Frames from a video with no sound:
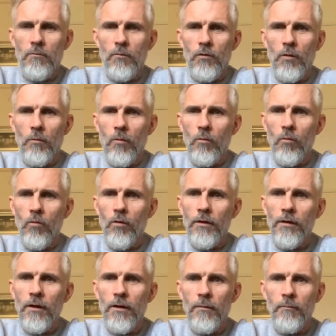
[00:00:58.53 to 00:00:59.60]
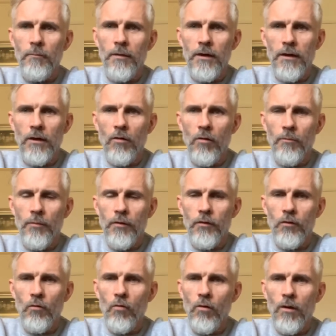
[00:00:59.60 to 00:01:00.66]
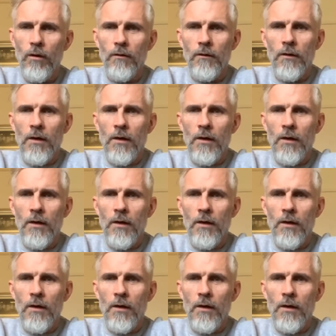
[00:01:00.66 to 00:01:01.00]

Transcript: number one, building up your